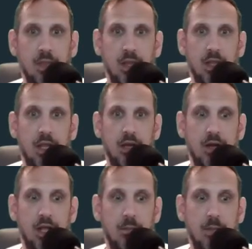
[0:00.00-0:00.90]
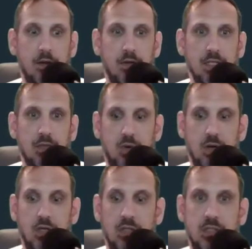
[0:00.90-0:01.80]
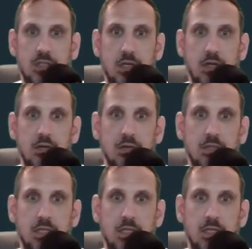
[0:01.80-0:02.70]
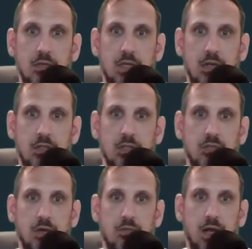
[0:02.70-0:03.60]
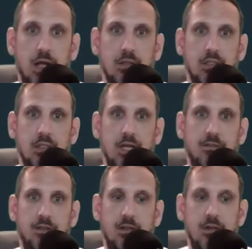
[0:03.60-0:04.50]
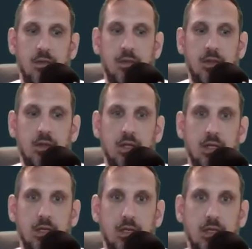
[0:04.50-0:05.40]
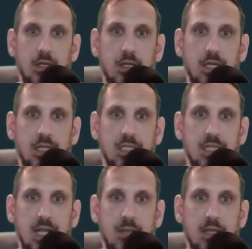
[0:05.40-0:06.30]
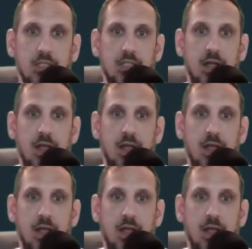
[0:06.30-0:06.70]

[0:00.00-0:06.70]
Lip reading: here in Meta Horizon Worlds. You know, see the little characters run around and stuff, and you can look at this image.